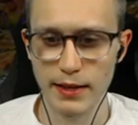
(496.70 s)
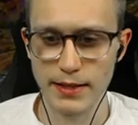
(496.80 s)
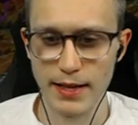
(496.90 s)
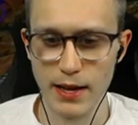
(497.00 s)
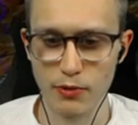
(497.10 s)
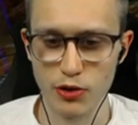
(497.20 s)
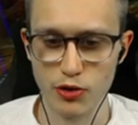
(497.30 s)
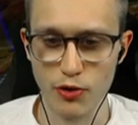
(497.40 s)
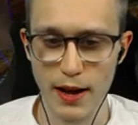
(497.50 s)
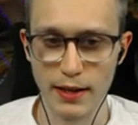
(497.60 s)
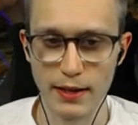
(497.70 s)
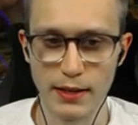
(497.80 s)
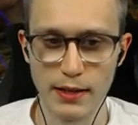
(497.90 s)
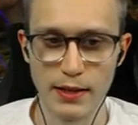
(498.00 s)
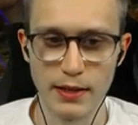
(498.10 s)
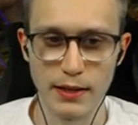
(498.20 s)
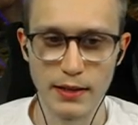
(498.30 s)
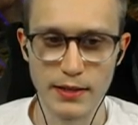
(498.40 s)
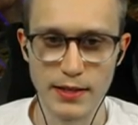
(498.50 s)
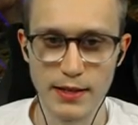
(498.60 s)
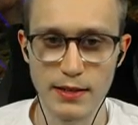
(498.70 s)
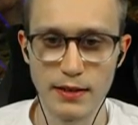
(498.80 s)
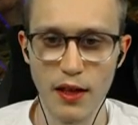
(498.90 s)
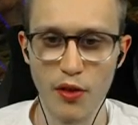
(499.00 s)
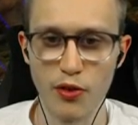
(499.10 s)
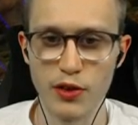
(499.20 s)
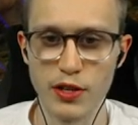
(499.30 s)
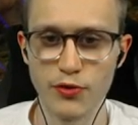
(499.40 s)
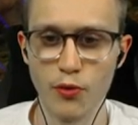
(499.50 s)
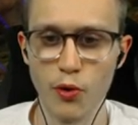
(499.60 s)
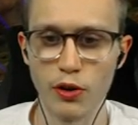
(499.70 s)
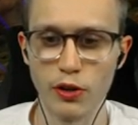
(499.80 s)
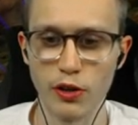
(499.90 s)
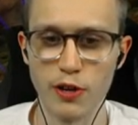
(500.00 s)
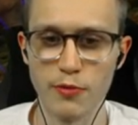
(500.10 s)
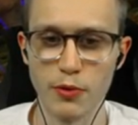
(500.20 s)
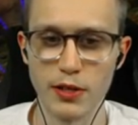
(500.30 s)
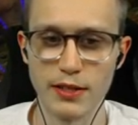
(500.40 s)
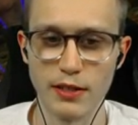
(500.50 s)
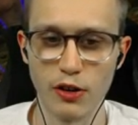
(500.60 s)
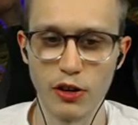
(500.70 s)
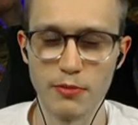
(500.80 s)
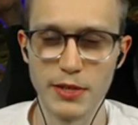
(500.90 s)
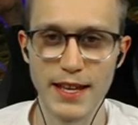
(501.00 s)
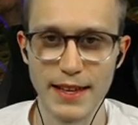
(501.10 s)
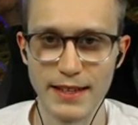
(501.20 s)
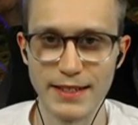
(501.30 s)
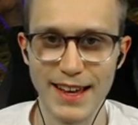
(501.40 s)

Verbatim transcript: lay down, track, sit. These 4 are going to be what are going to be taking